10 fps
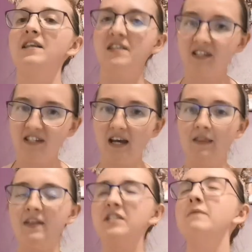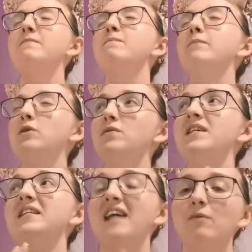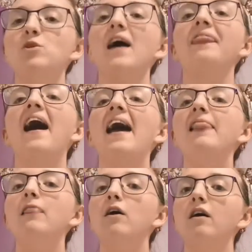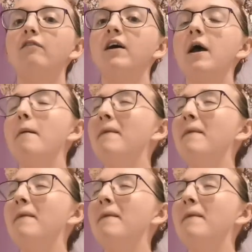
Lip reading: there's a music soundtrack that I love,